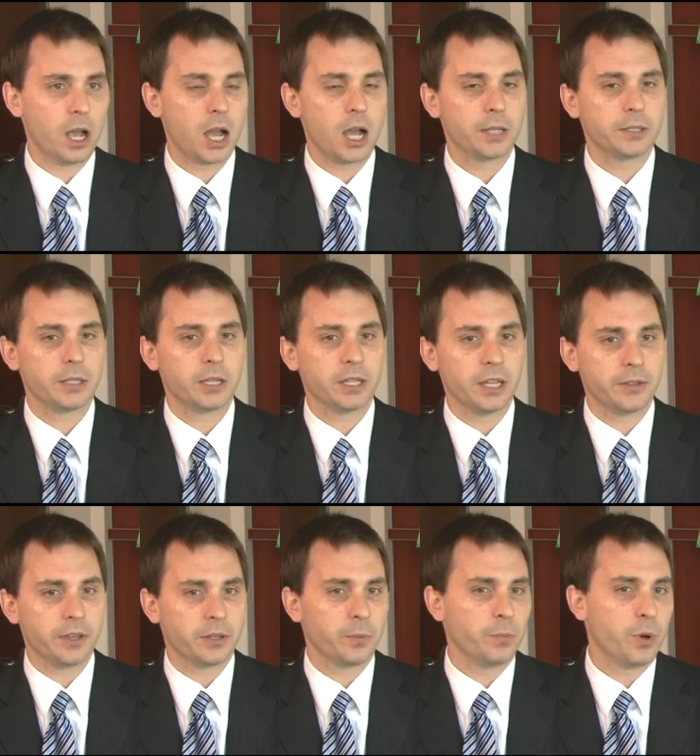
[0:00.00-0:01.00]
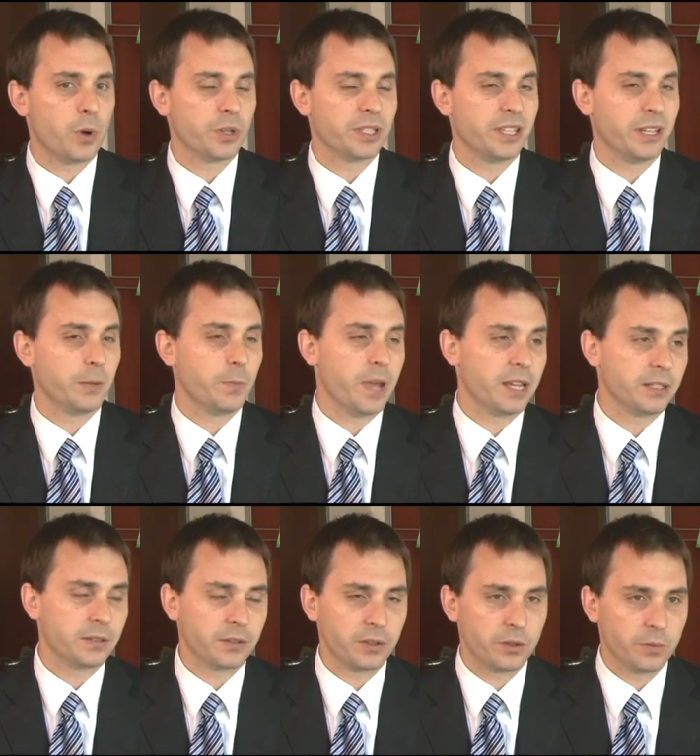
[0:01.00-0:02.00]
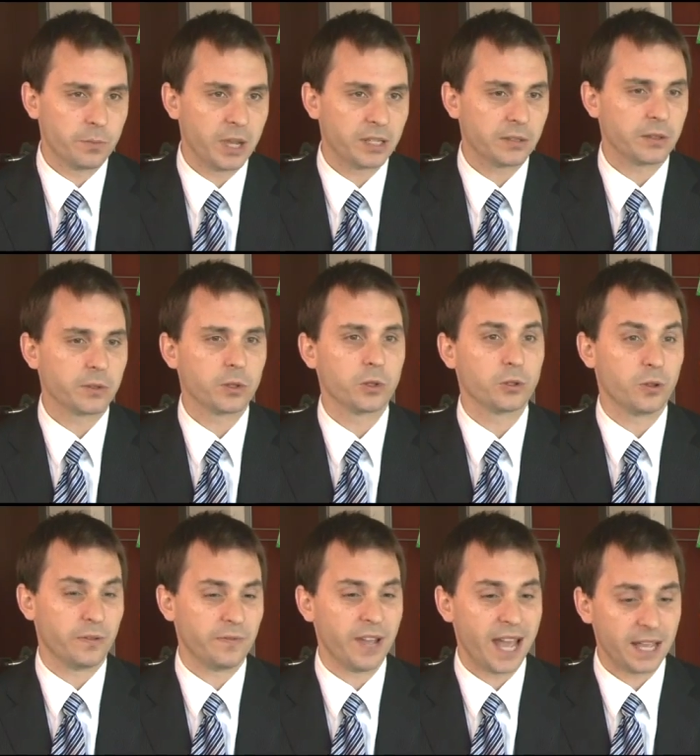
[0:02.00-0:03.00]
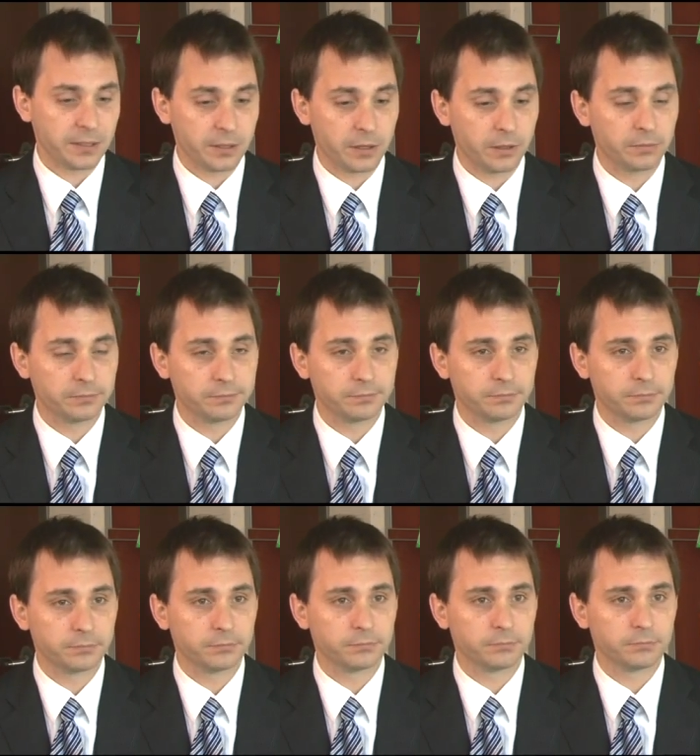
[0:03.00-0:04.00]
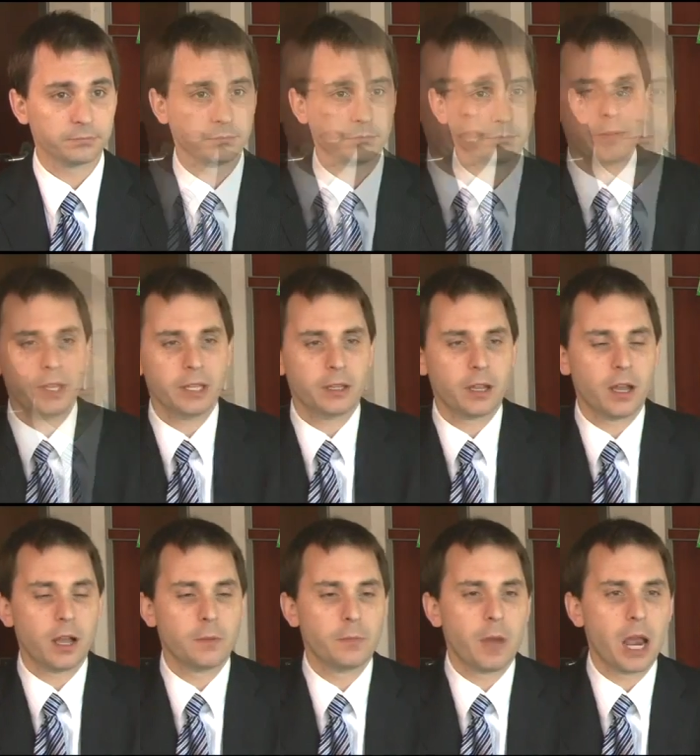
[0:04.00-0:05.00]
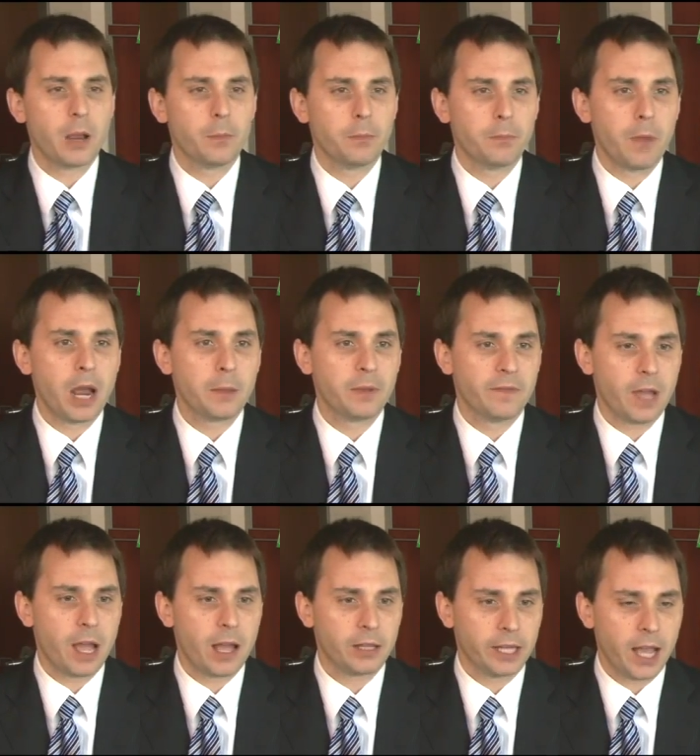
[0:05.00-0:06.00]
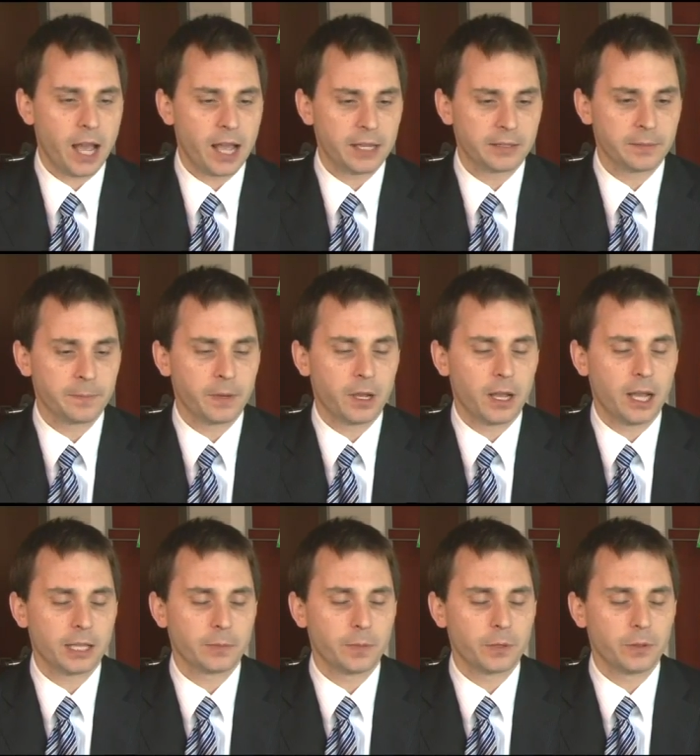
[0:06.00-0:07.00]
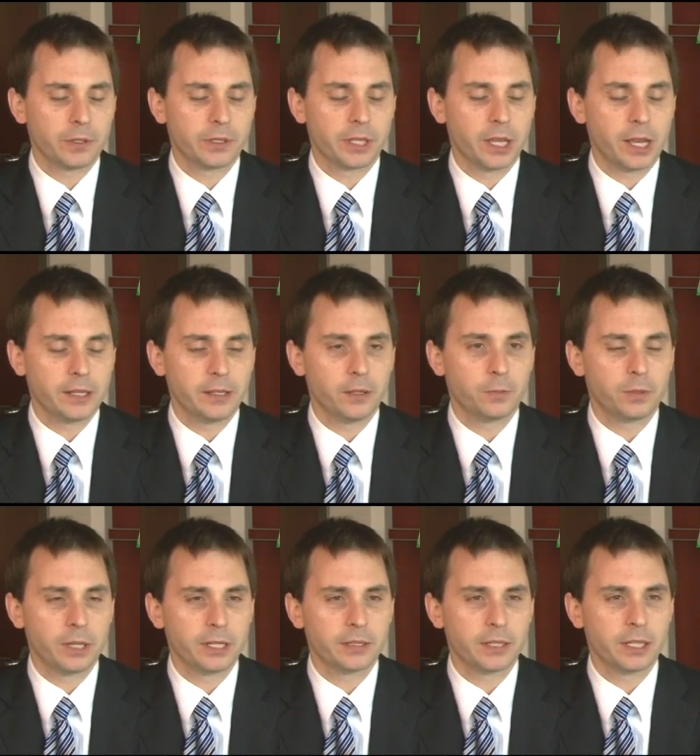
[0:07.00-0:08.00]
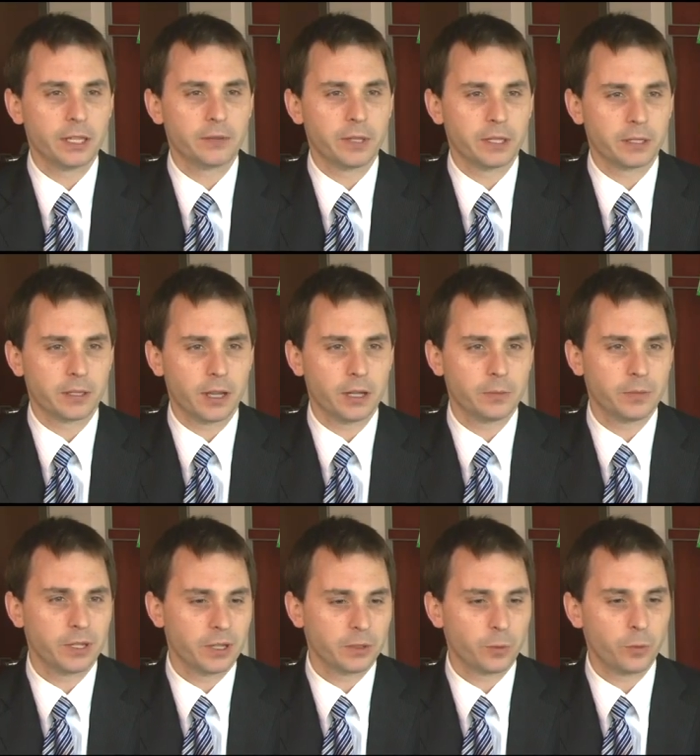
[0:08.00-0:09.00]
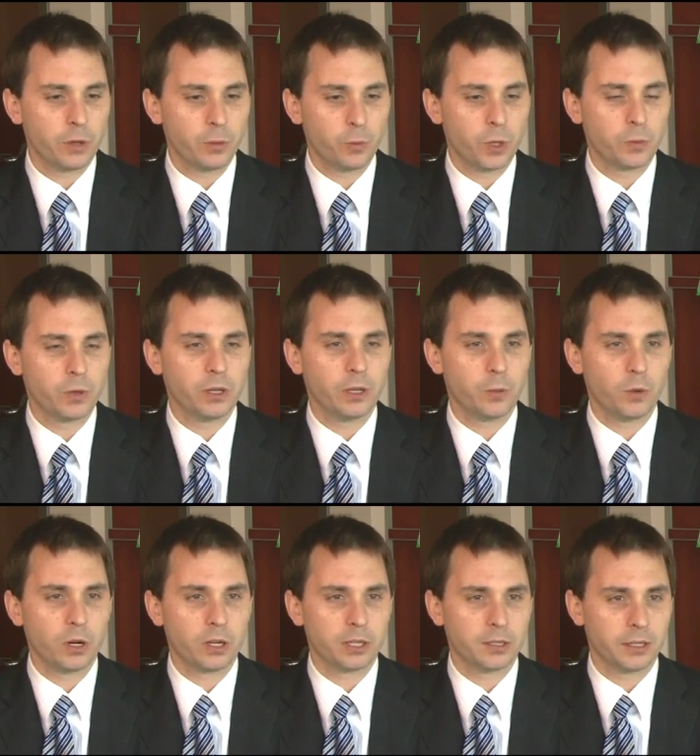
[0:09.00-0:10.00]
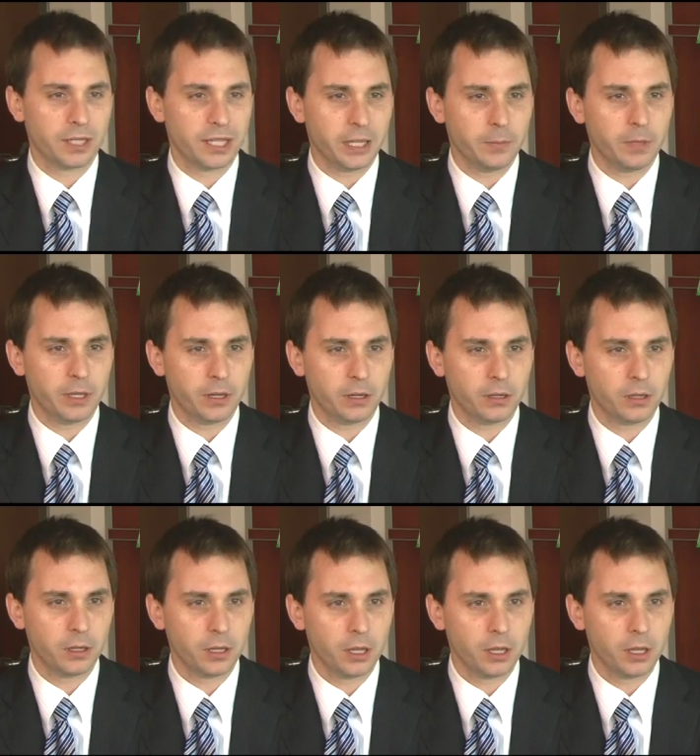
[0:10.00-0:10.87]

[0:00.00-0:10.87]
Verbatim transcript: uh, to get the components in and makes the, makes the surgery faster. I think uh, Miami Valley Hosp Hospital is the ideal place to get this done because we, we really work as a team here.